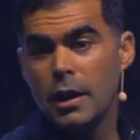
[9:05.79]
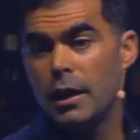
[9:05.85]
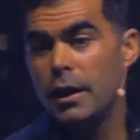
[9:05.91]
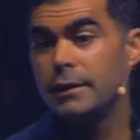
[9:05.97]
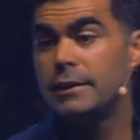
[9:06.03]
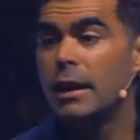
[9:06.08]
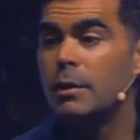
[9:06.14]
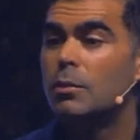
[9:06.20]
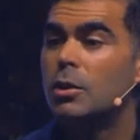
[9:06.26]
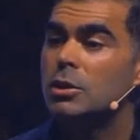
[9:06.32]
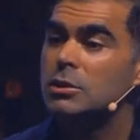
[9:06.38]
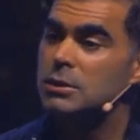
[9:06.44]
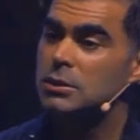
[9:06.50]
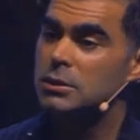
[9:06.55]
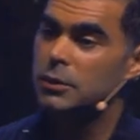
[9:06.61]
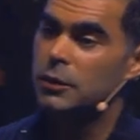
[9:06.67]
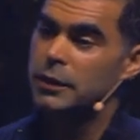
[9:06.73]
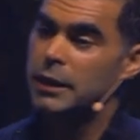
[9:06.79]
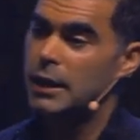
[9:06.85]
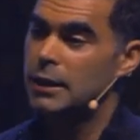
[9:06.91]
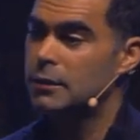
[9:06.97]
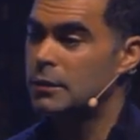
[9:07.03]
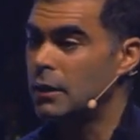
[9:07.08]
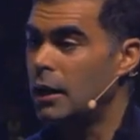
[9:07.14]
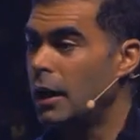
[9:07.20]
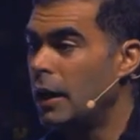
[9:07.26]
uh, demos that
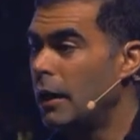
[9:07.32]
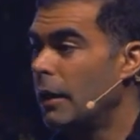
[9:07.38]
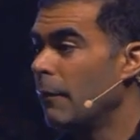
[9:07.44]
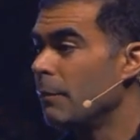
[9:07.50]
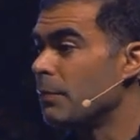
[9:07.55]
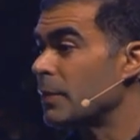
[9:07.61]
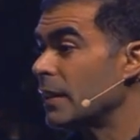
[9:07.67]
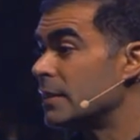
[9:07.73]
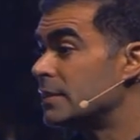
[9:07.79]
um,